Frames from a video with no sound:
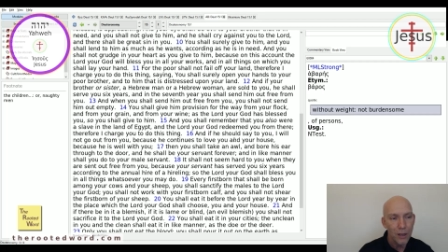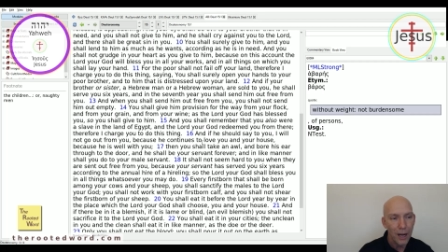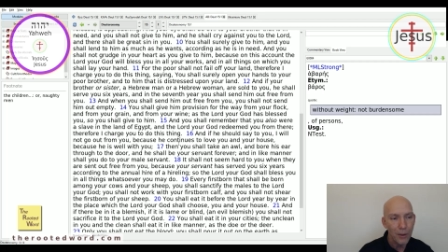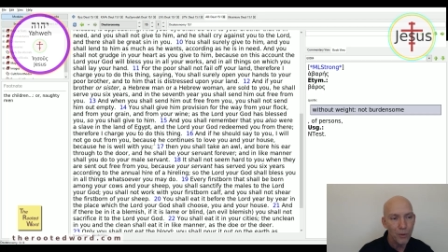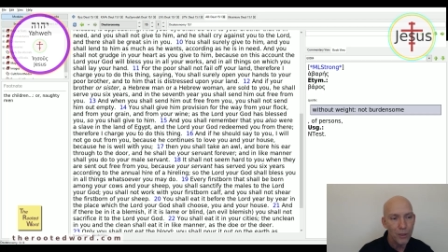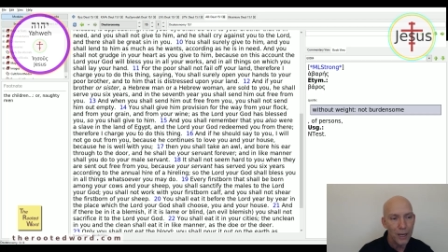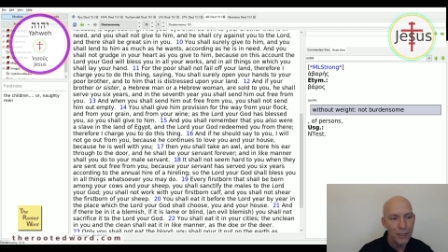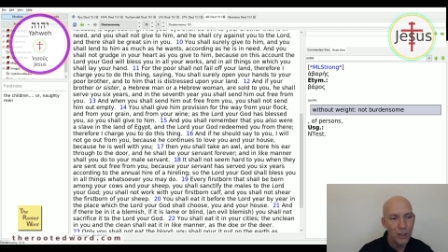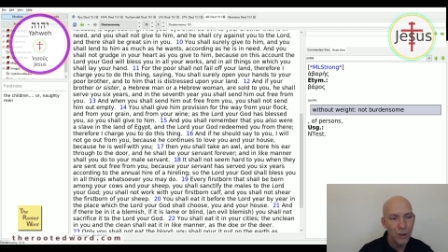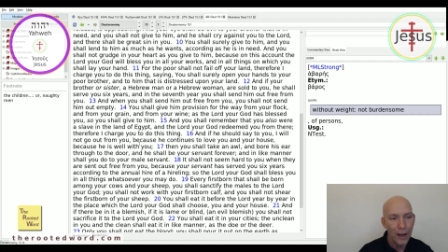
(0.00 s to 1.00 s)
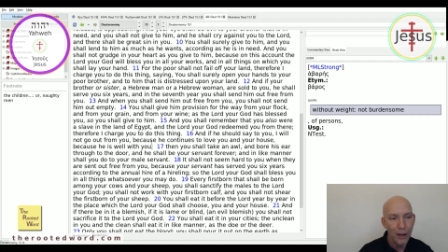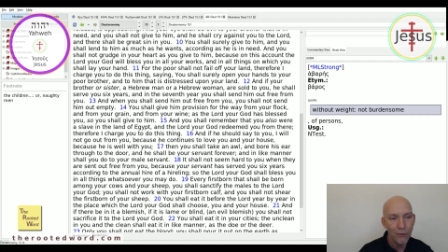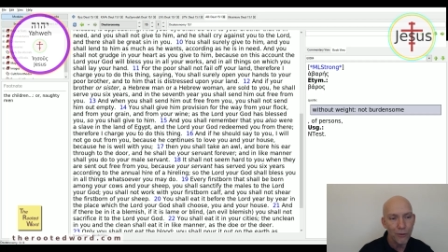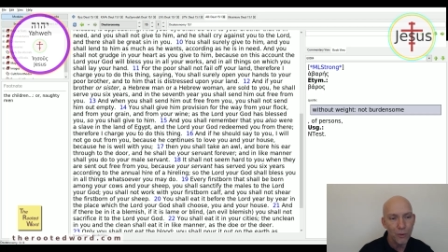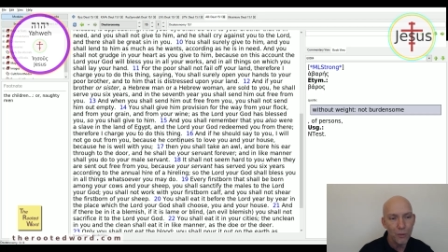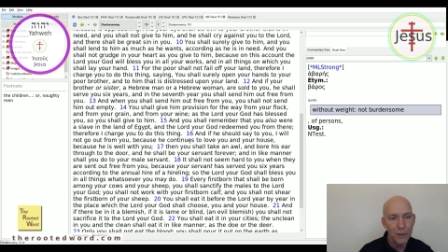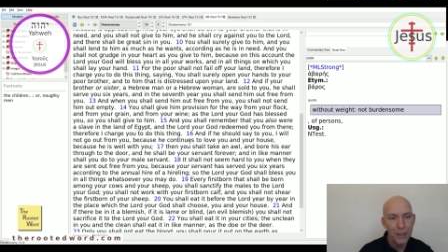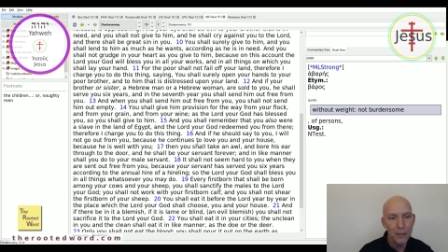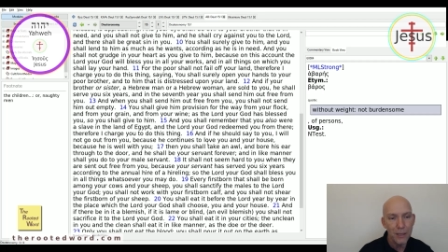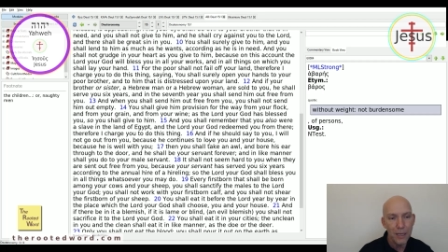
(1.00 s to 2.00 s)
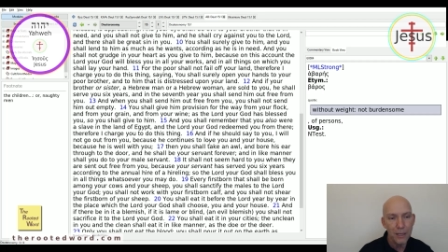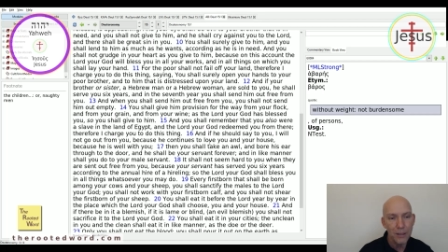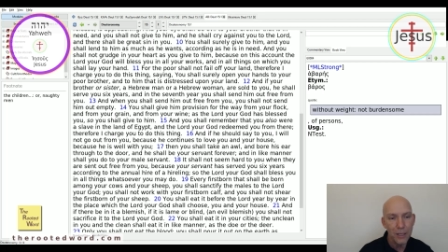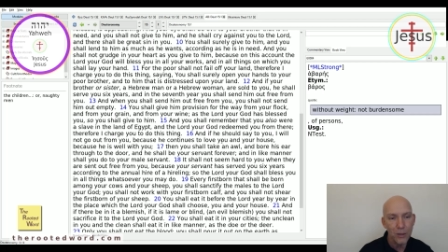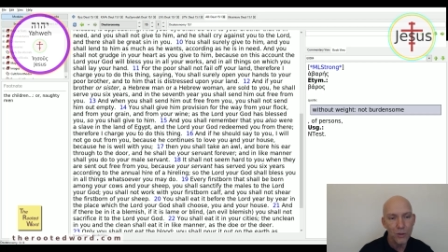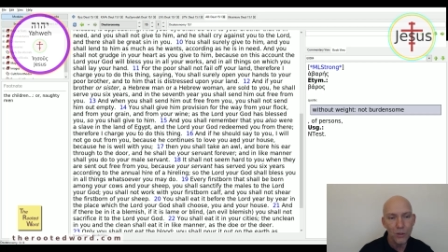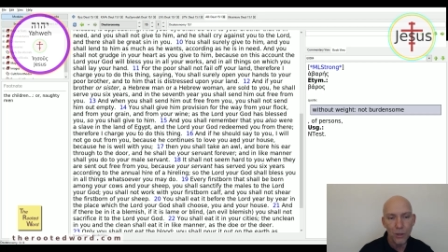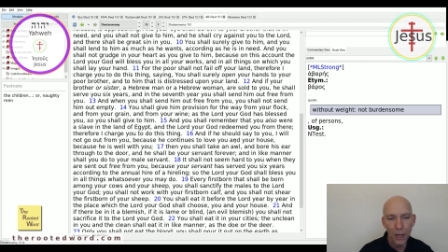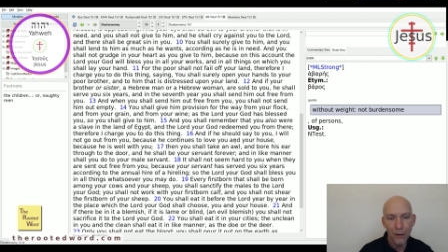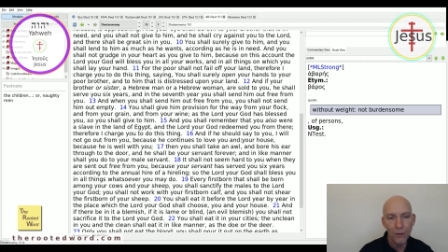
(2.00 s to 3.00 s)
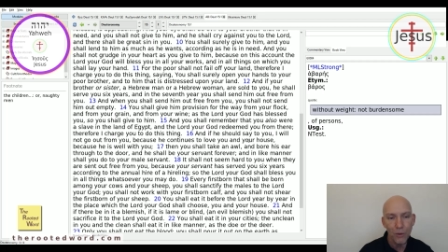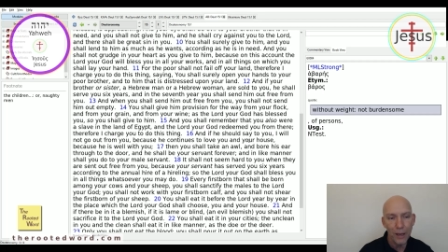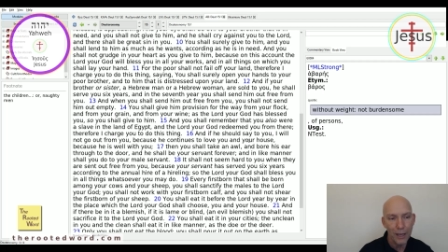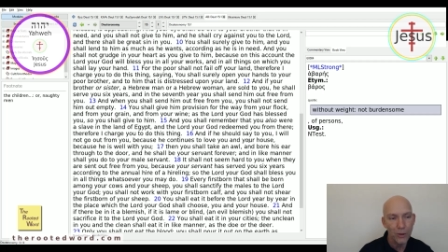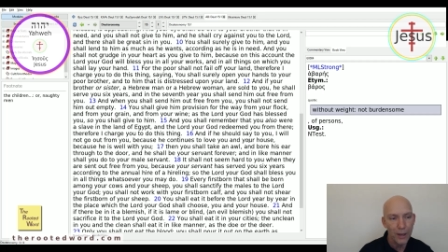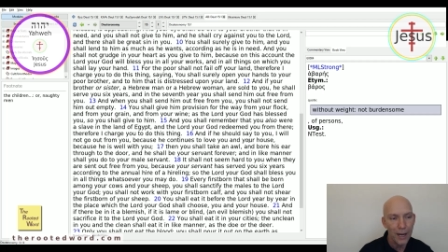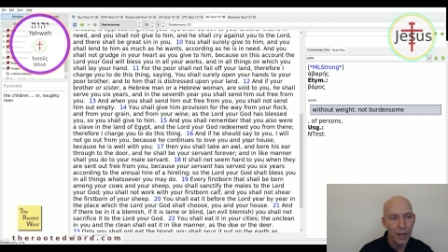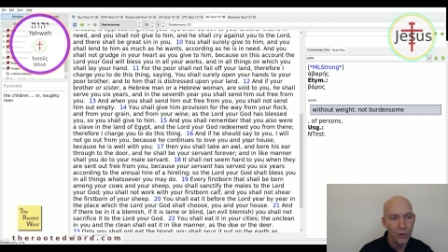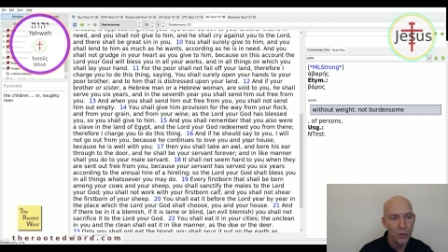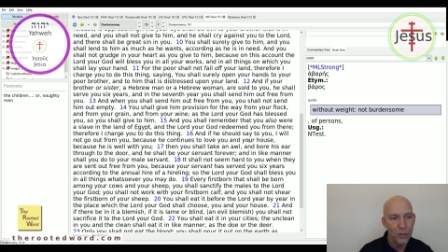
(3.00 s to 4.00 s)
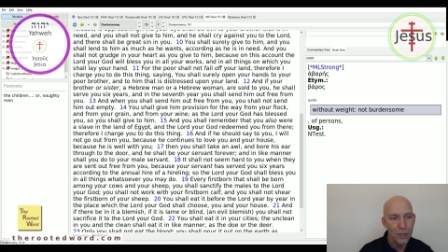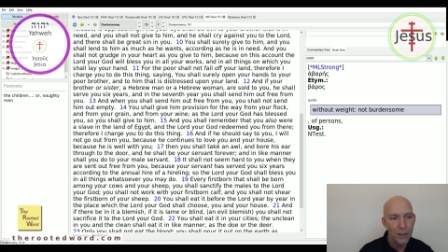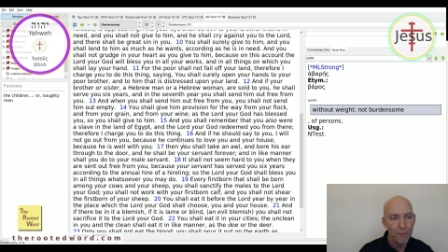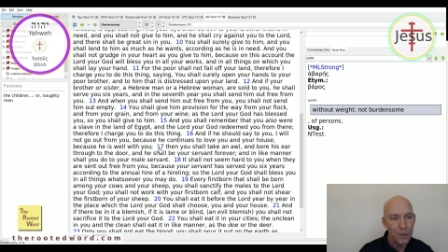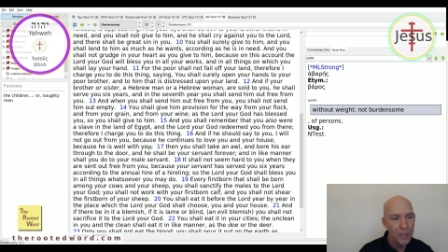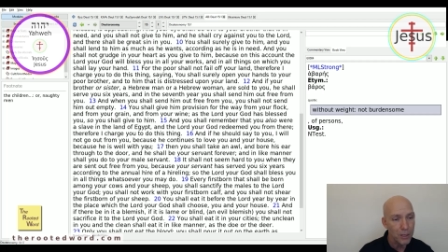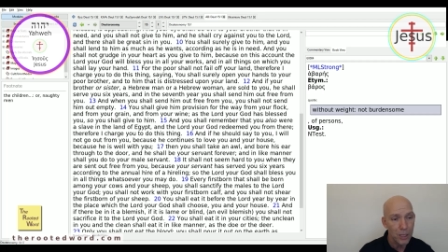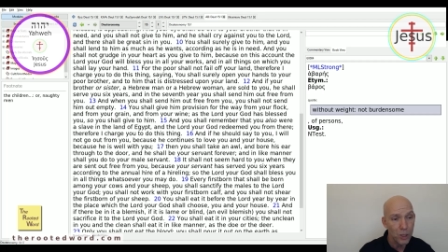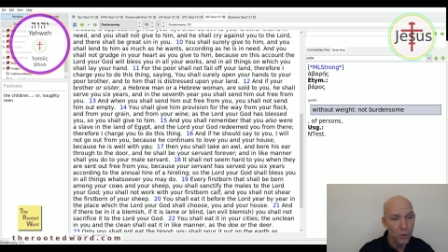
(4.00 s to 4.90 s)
I will not go out from you because he continues to love you and your house, because he is